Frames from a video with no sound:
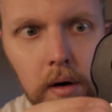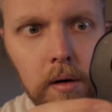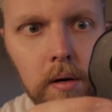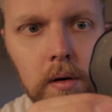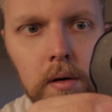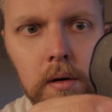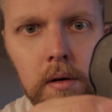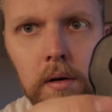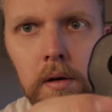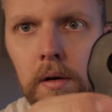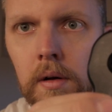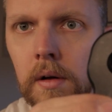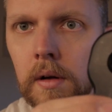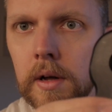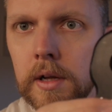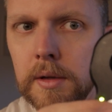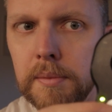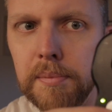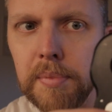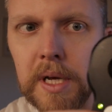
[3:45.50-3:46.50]

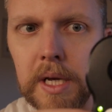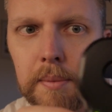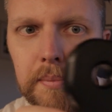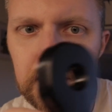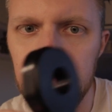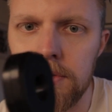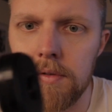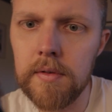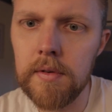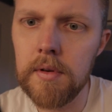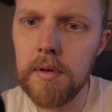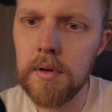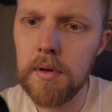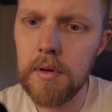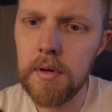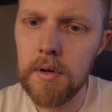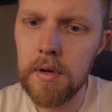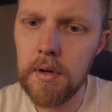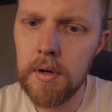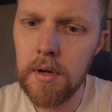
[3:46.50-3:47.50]
It beeps.
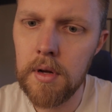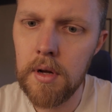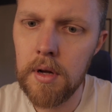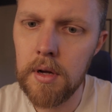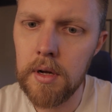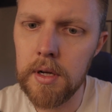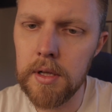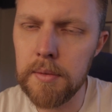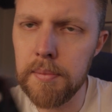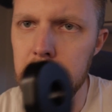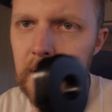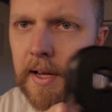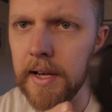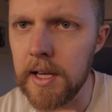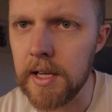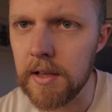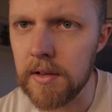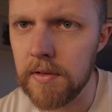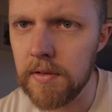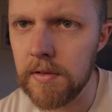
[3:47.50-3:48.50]
It
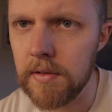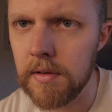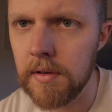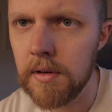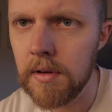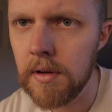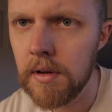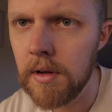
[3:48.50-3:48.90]
blinks.